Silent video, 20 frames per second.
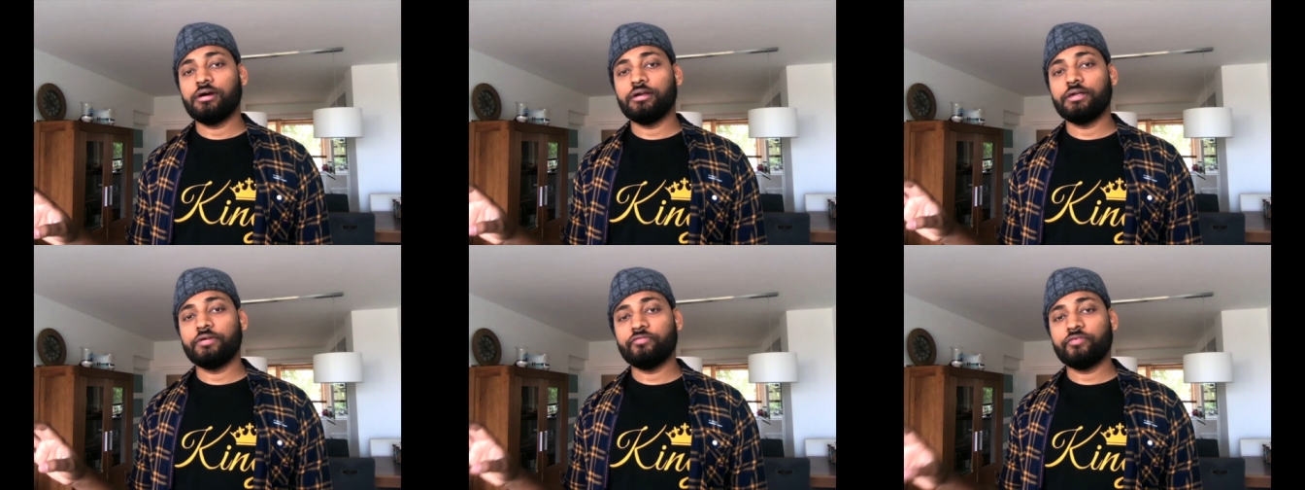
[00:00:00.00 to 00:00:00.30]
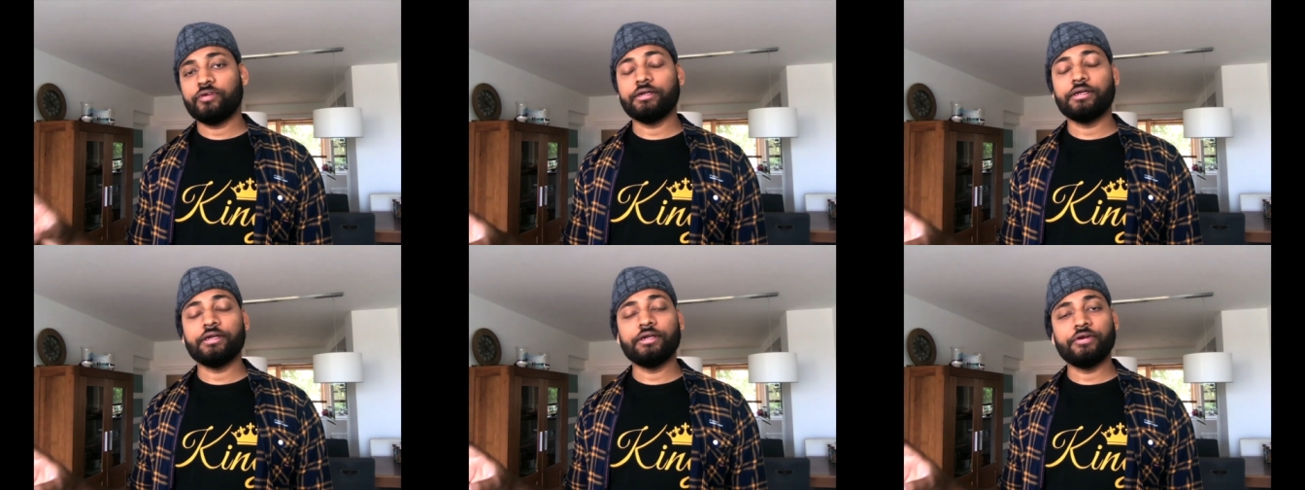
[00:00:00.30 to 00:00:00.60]

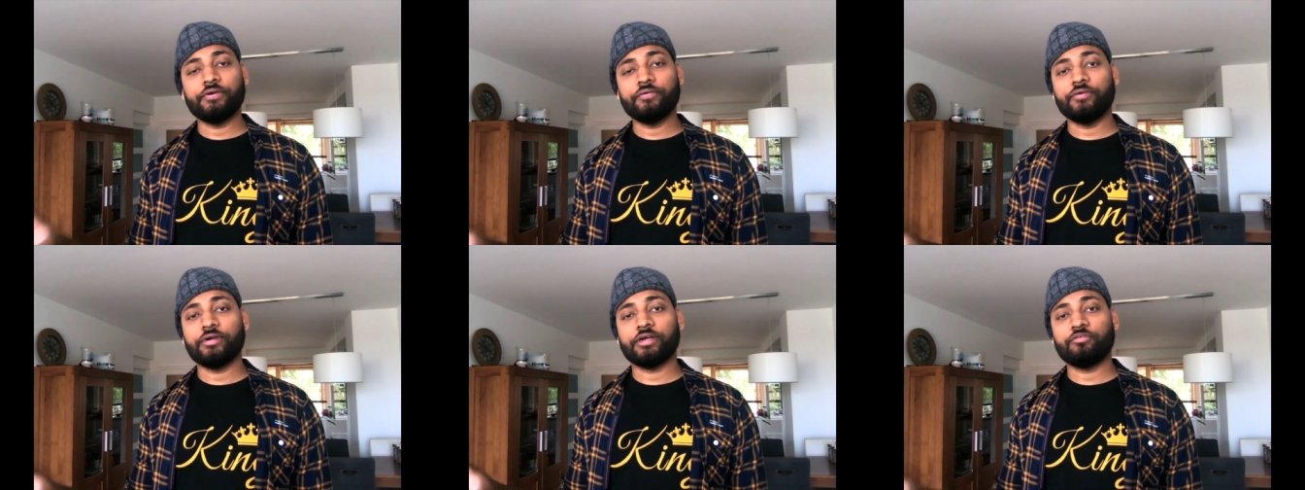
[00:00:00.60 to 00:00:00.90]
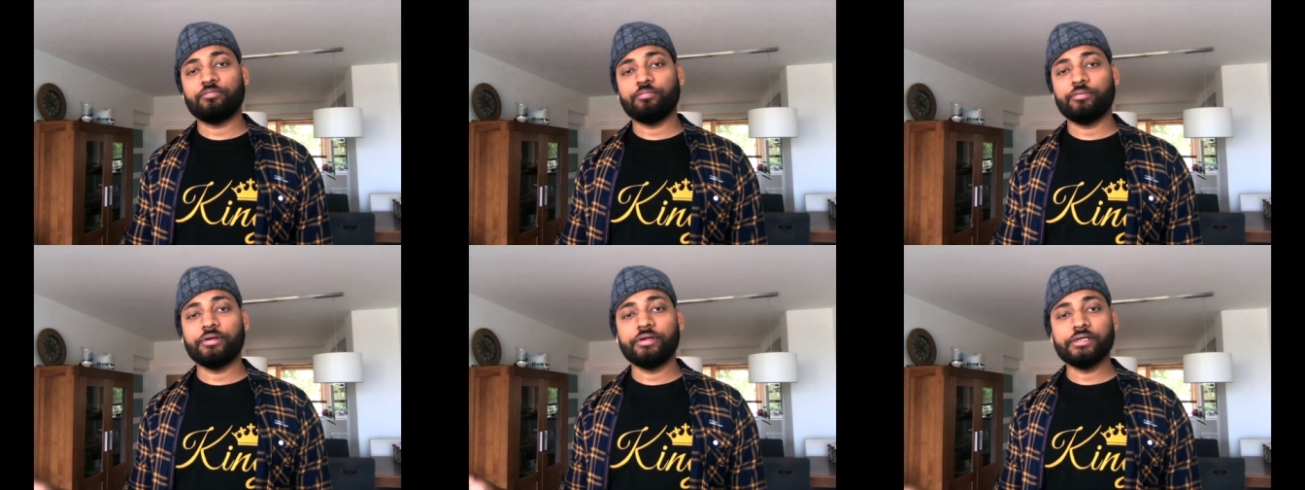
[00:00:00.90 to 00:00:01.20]
different interview
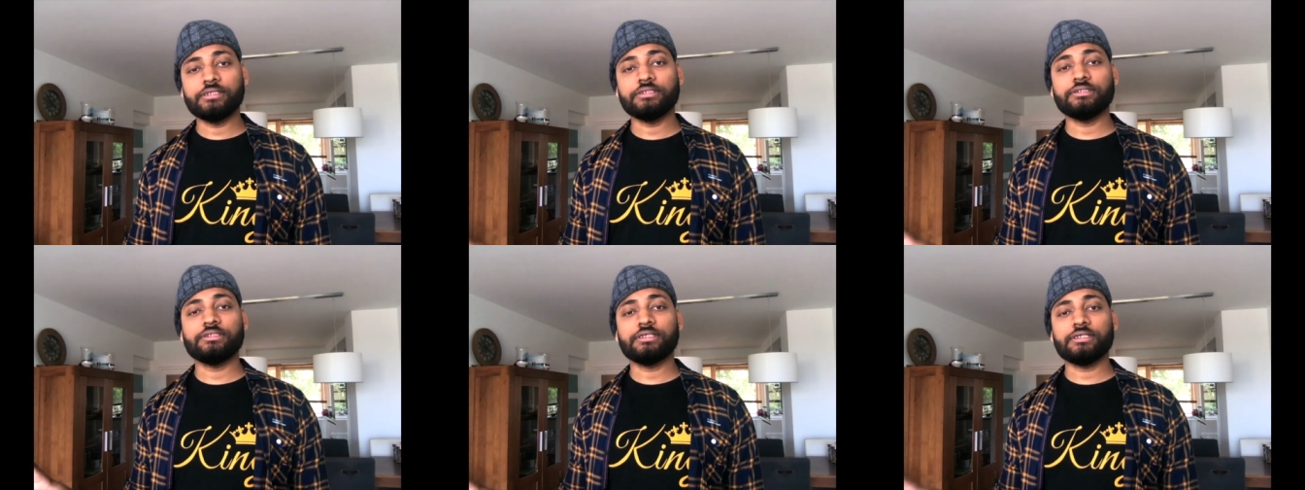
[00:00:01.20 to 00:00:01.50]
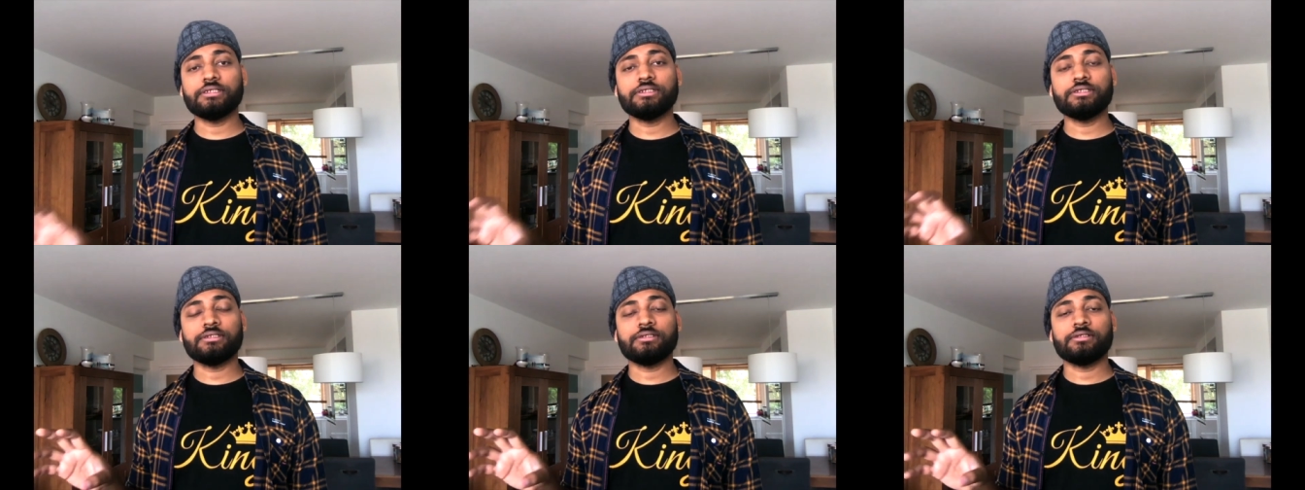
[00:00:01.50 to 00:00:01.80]

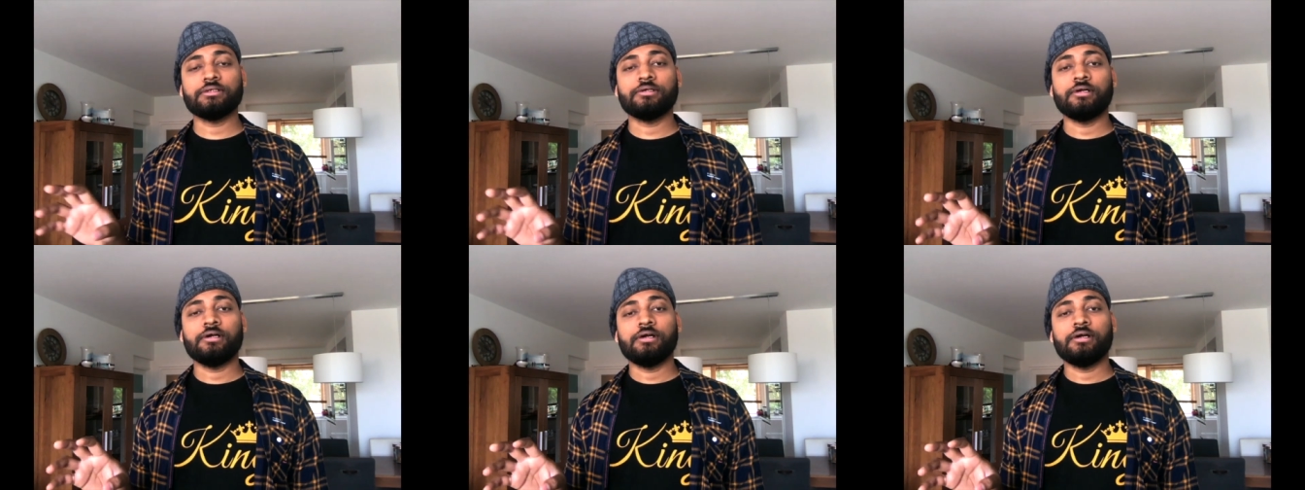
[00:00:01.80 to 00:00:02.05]
experiences.